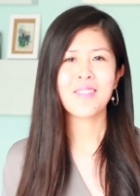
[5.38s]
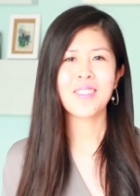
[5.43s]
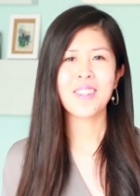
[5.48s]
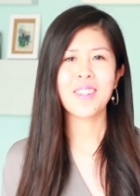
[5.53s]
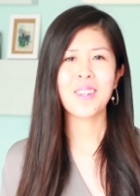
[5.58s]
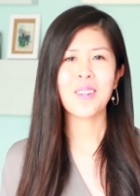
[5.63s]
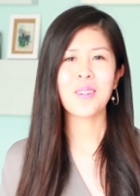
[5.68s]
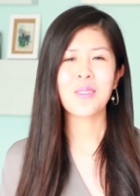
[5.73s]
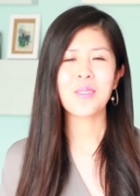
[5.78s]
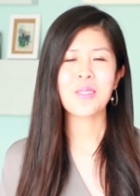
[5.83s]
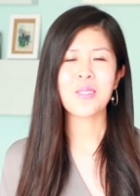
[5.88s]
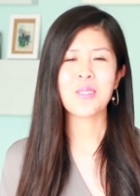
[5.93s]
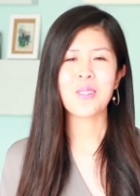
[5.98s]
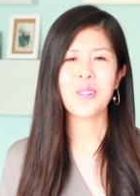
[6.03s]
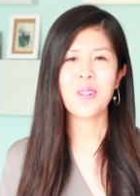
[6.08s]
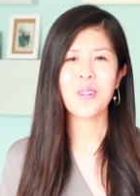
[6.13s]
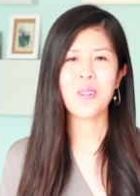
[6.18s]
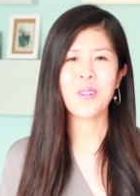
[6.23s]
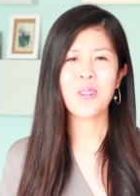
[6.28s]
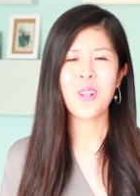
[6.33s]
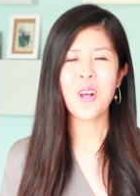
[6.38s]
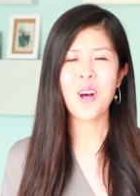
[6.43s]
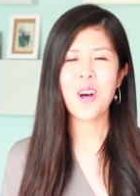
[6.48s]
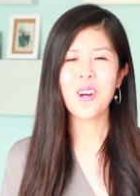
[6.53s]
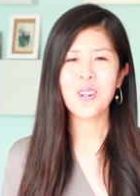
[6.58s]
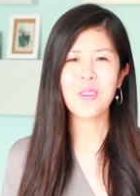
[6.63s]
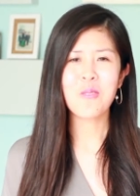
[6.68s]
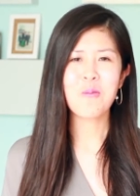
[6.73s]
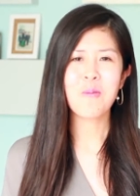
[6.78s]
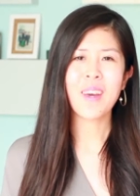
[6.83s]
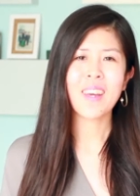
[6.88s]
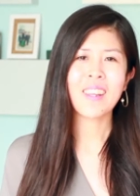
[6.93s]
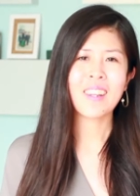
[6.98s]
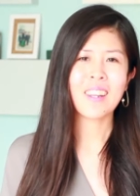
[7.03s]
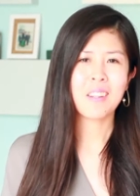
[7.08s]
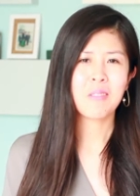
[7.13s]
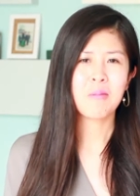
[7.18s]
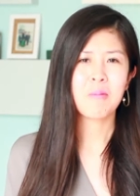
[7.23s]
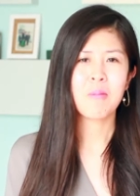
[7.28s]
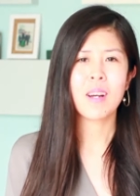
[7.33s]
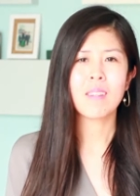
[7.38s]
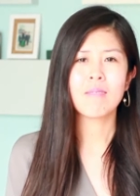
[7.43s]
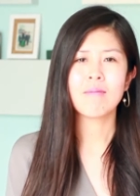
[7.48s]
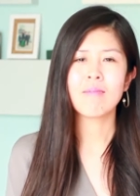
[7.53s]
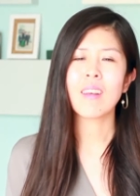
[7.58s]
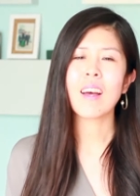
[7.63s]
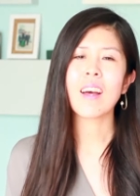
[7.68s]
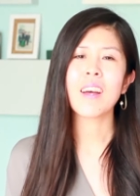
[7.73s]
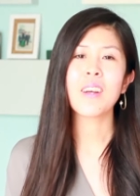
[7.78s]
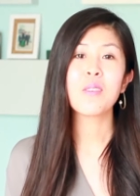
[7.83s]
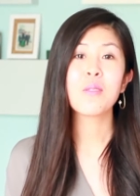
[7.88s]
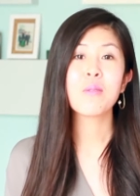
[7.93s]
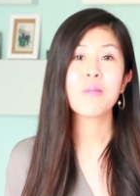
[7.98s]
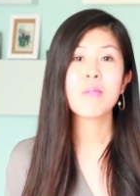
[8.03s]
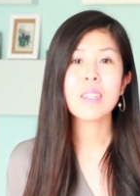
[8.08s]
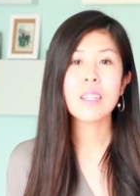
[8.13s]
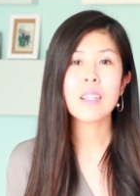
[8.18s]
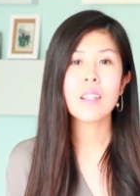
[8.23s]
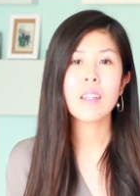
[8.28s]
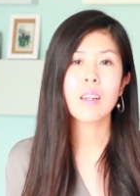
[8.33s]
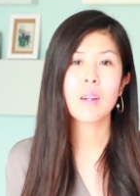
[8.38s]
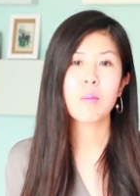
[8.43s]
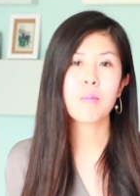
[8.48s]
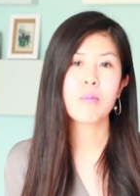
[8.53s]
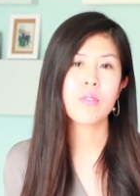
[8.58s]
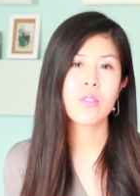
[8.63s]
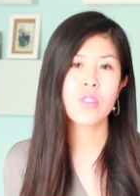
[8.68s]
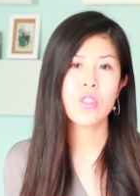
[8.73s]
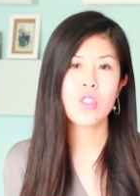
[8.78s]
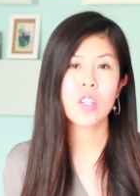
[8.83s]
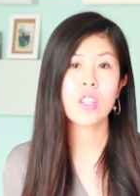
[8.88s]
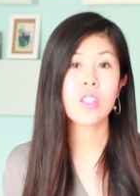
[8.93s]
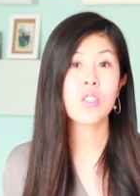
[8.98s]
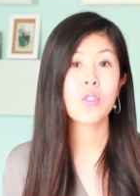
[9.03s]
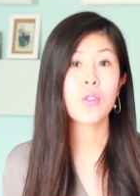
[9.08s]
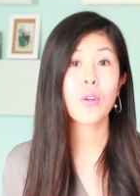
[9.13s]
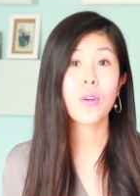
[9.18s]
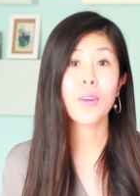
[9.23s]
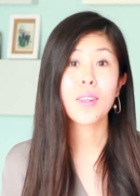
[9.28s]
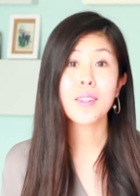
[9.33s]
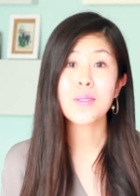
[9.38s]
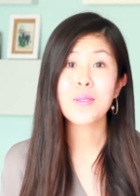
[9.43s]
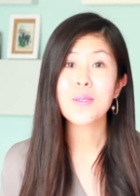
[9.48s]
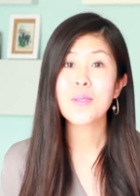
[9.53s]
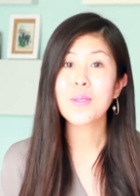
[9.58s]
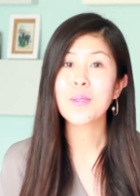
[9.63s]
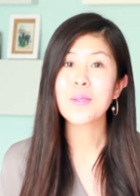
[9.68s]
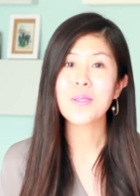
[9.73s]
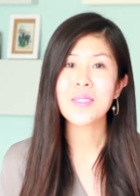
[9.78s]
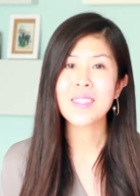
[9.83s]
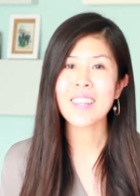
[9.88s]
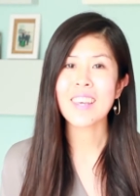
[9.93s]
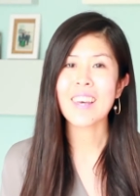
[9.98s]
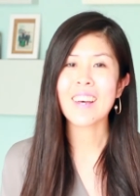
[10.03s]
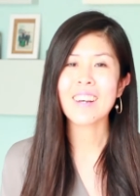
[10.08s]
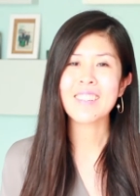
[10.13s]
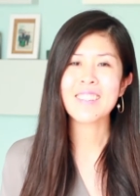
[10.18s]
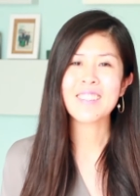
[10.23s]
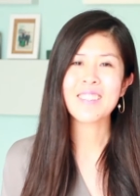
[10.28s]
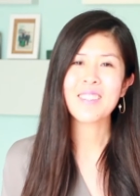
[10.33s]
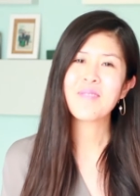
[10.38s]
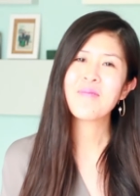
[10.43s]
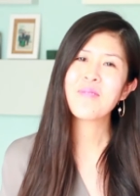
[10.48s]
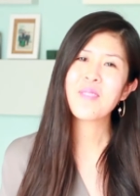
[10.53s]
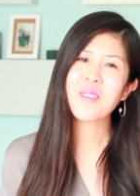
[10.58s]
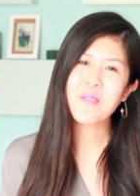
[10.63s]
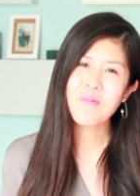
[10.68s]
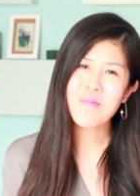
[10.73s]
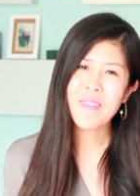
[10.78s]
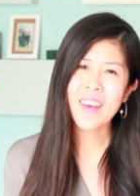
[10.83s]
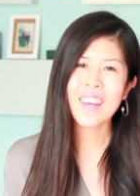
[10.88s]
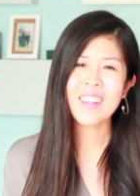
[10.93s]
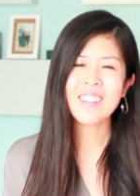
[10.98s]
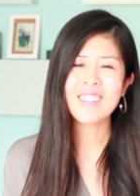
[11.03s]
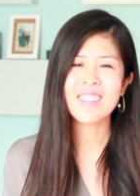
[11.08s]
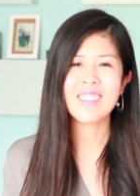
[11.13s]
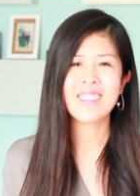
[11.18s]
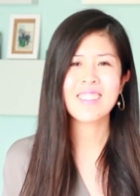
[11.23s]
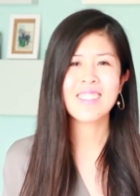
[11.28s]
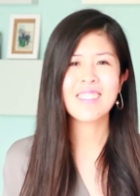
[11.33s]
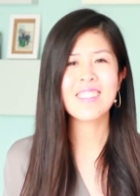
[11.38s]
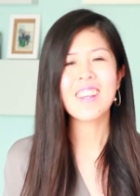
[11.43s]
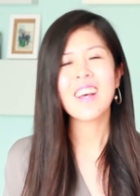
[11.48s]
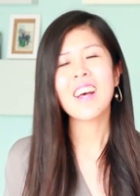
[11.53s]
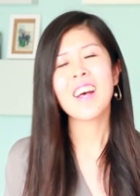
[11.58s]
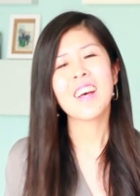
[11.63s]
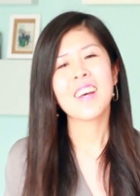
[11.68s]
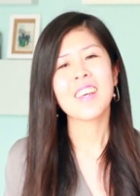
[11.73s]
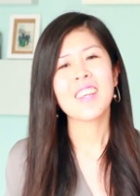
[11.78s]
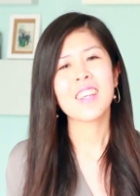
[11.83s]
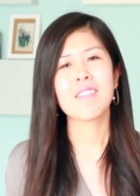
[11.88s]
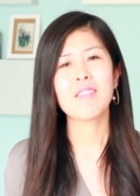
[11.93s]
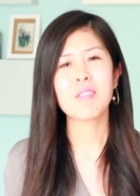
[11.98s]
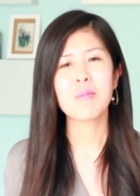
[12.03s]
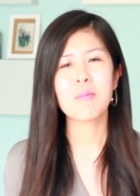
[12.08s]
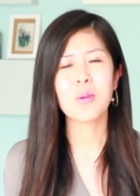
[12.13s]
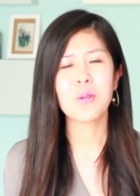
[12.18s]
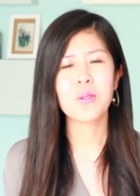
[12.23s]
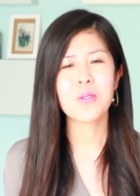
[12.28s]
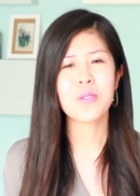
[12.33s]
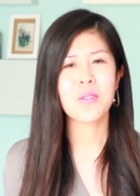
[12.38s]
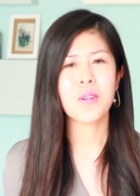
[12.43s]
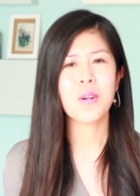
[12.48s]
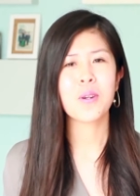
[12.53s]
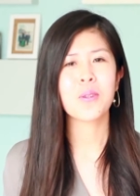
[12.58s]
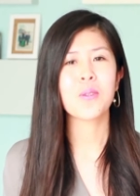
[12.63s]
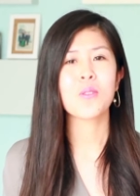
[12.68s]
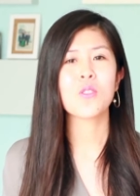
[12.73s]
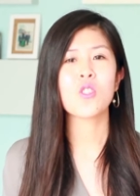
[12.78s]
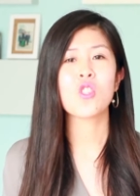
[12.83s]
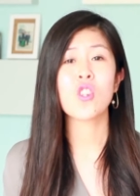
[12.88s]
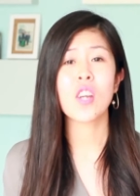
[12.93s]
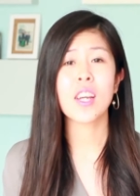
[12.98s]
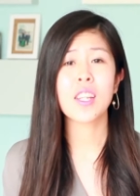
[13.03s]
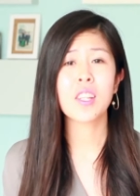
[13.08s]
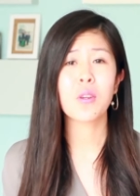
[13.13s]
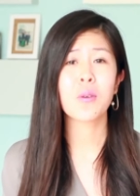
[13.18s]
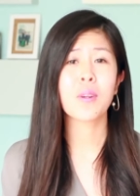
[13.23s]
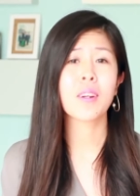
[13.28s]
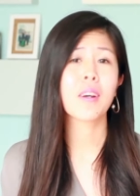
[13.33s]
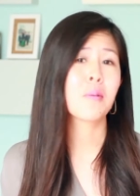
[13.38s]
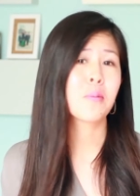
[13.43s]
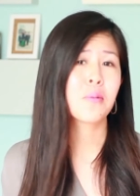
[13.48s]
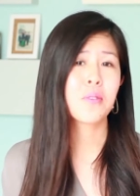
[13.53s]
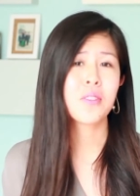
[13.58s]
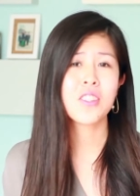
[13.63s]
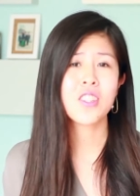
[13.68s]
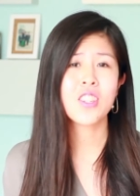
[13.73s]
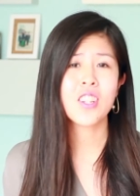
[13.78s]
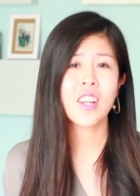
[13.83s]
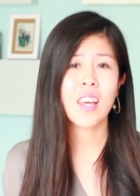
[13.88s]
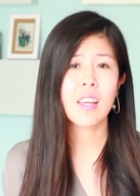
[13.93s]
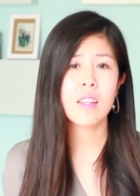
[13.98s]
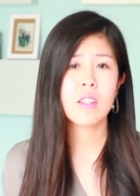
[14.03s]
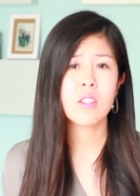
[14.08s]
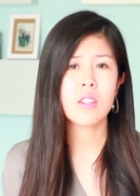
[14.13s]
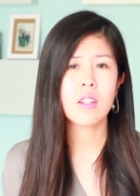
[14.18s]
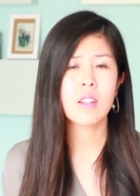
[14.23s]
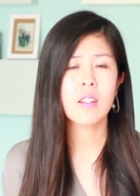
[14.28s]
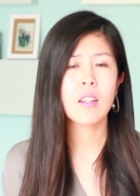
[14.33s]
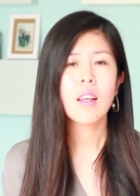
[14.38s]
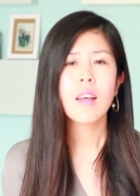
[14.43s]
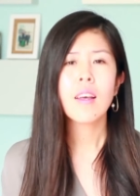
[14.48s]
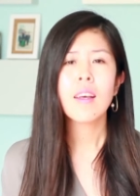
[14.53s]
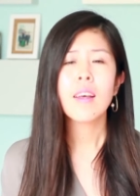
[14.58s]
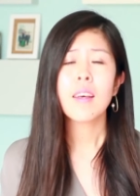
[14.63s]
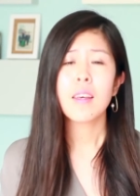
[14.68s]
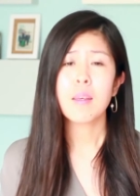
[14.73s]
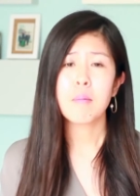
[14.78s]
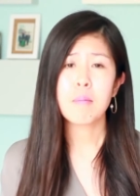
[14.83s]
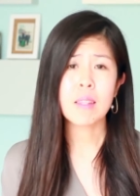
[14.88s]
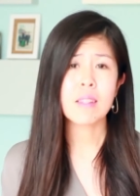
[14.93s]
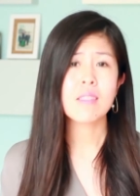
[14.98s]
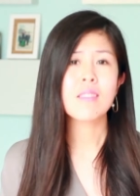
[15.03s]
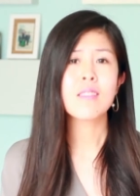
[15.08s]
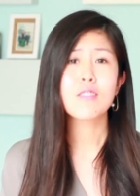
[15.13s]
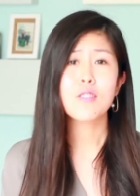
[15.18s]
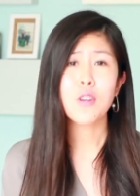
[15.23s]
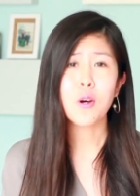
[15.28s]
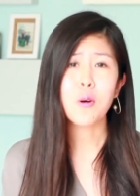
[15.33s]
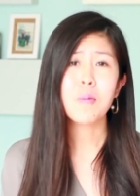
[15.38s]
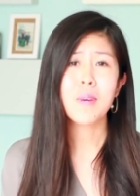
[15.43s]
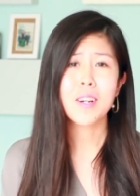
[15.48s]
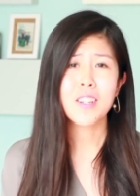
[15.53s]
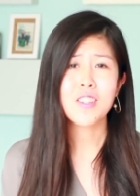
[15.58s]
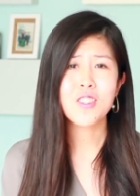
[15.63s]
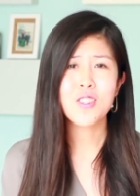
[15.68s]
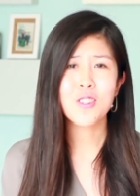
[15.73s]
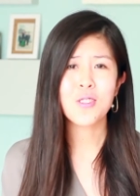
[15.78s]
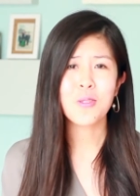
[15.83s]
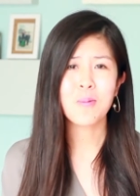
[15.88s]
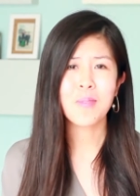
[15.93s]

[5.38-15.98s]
video is a long-awaited one. I really appreciate your enthusiasm, your patience, even more so your genuine appreciation. It means so much to